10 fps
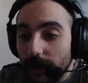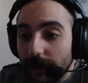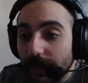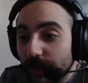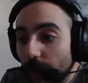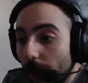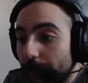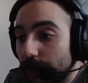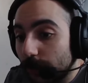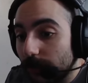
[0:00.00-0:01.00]
there's an
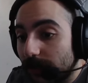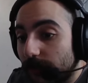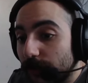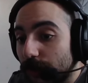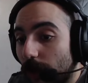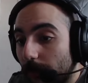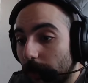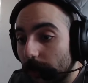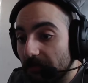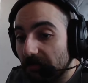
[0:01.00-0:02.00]
opportunity for
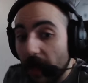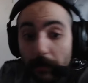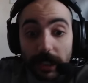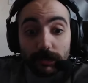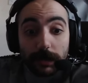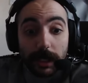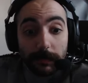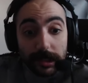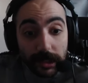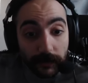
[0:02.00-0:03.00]
drama, I might as well get
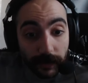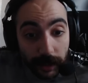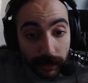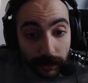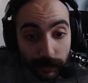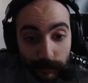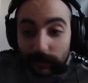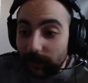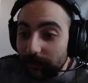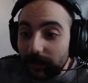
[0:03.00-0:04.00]
myself in. You know
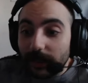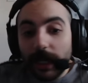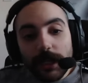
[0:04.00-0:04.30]
what I mean?